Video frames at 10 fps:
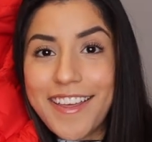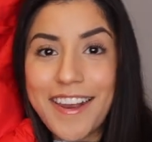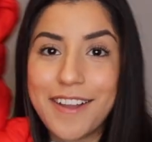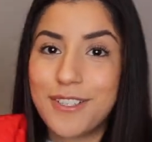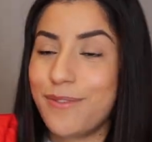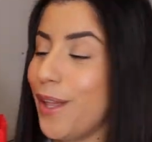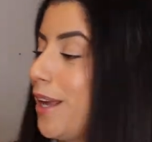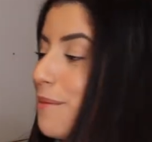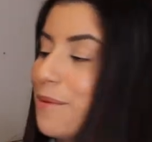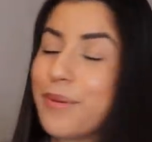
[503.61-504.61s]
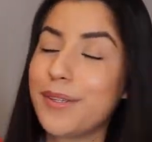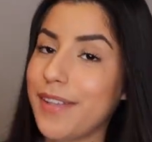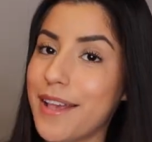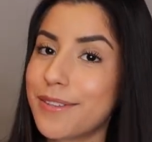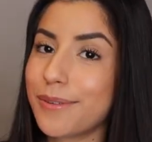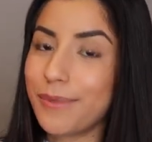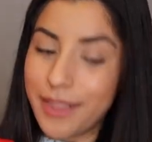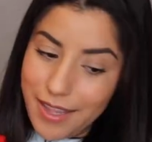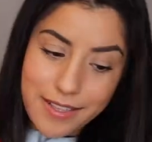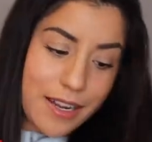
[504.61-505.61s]
and I just feel like I'm obsessed
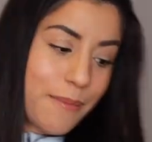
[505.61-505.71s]
with this.